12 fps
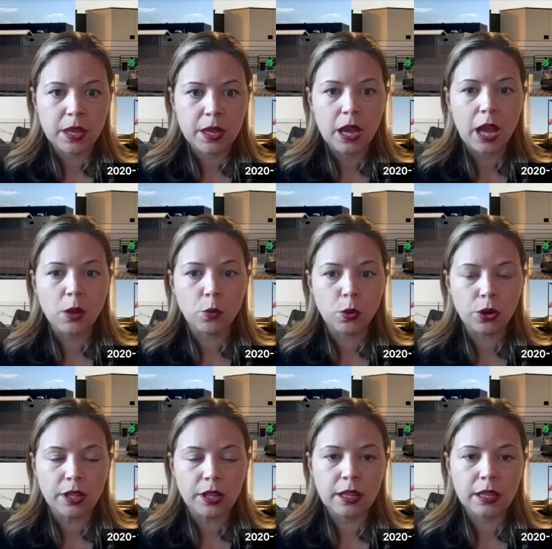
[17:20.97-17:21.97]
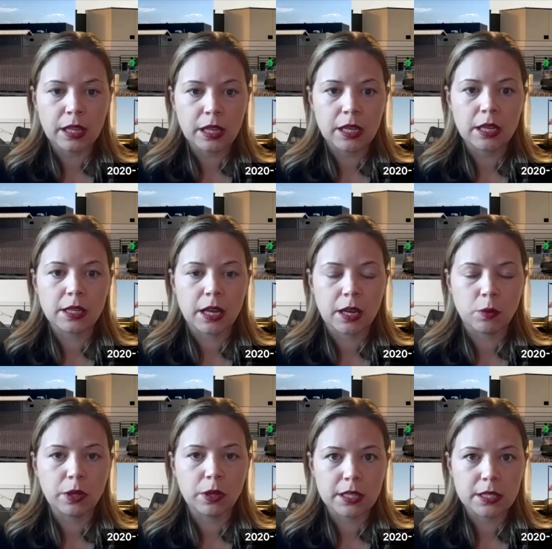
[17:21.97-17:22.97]
I worry that E and I will
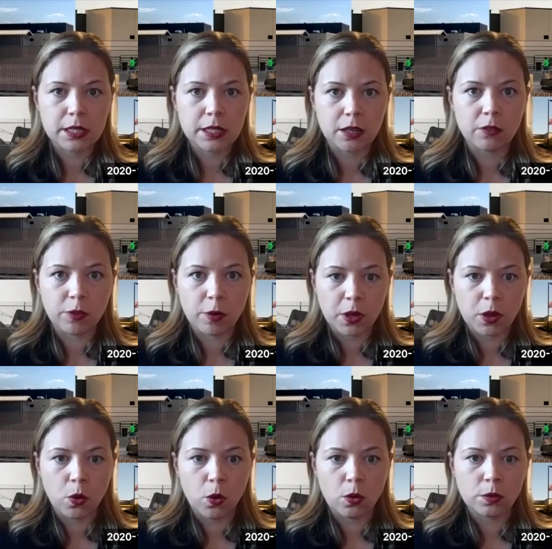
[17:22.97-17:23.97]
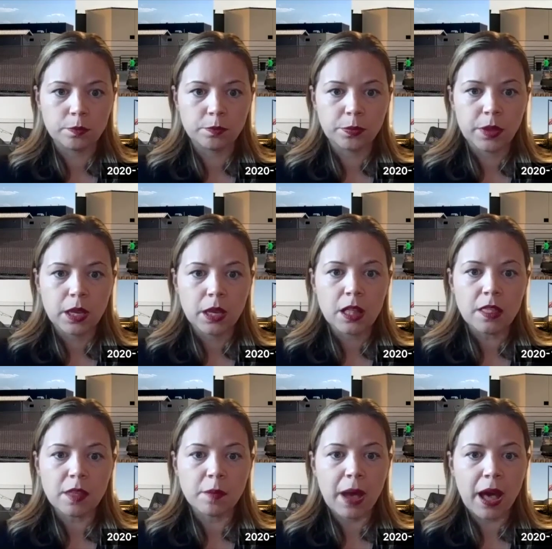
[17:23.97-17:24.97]
get sick from the cold.
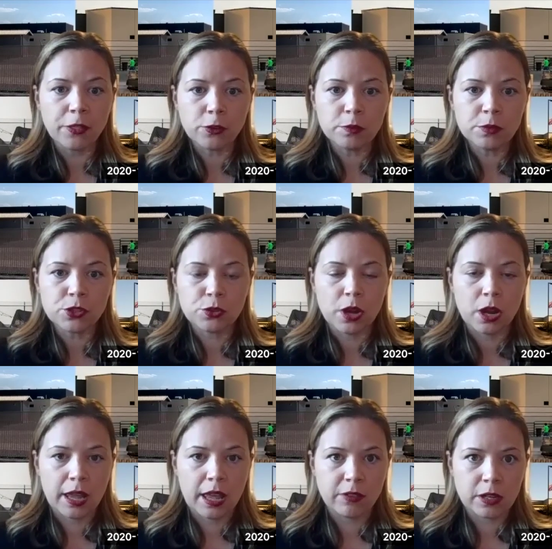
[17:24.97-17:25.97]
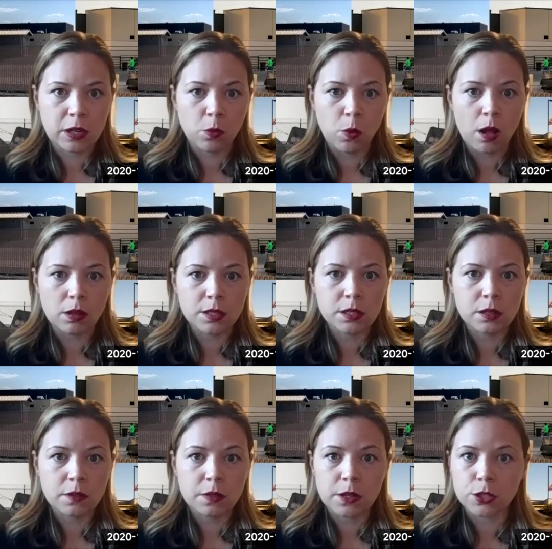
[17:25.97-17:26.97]
The bathrooms do not have any walls.
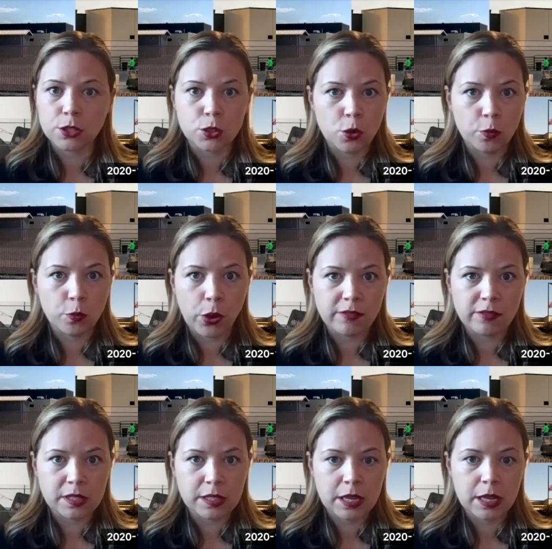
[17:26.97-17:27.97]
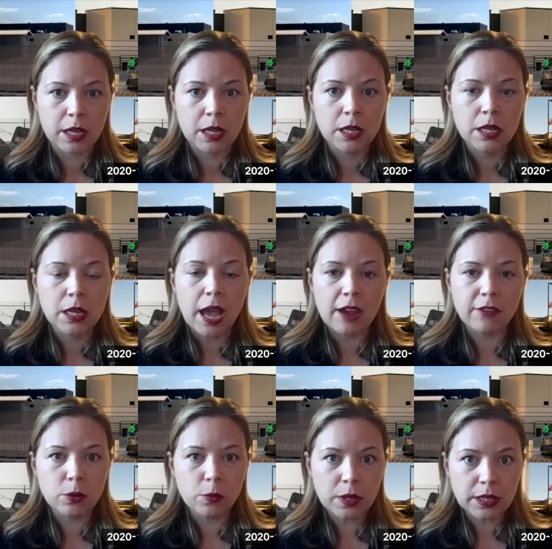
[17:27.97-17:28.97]
There's no privacy.
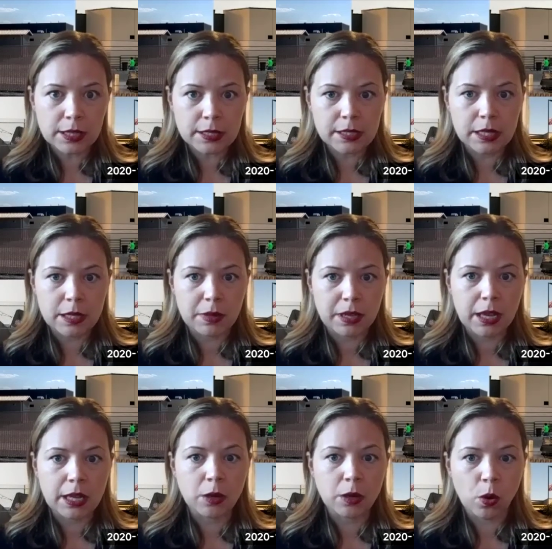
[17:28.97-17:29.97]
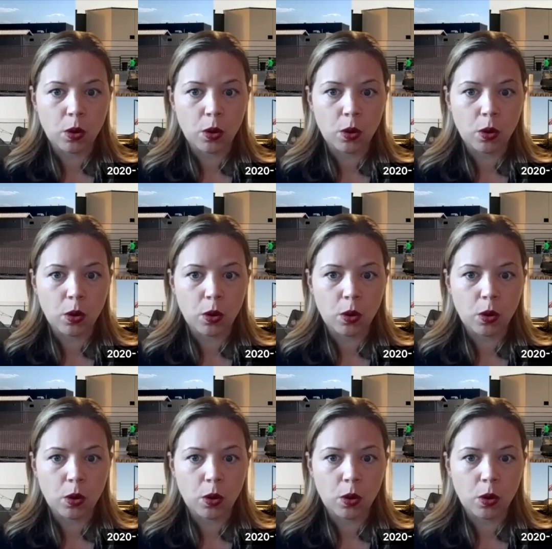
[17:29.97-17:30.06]
Everyone can see me and